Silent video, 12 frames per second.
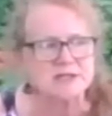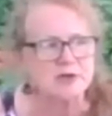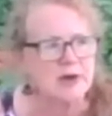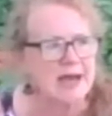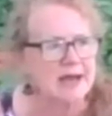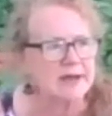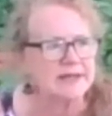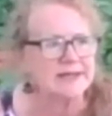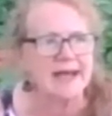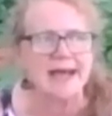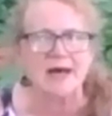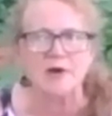you're out in
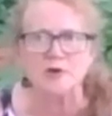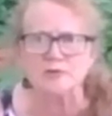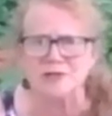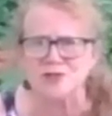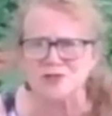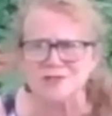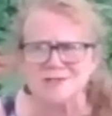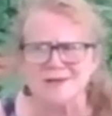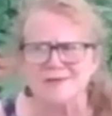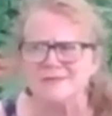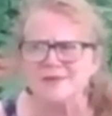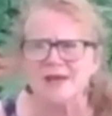the outer reaches
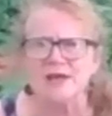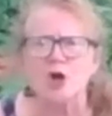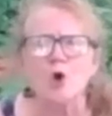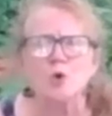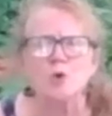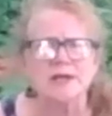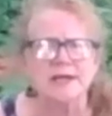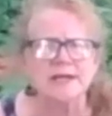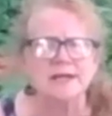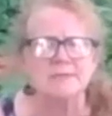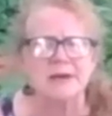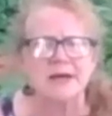of like oak lane
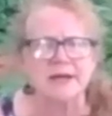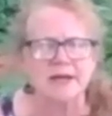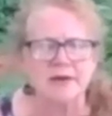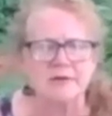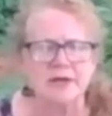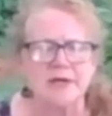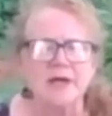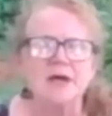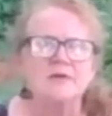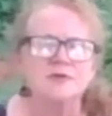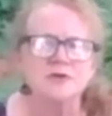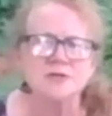and mount airy
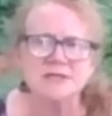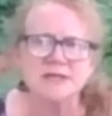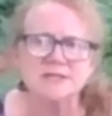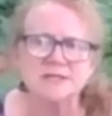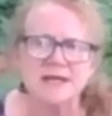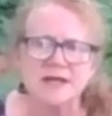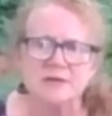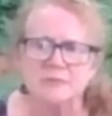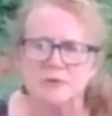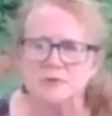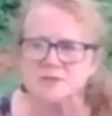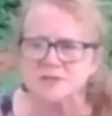if you're downtown
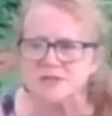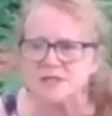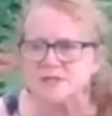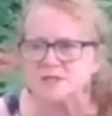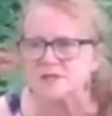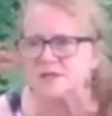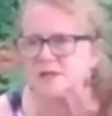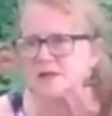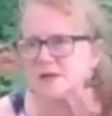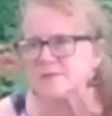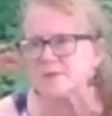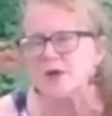mostly the
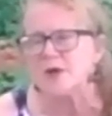um,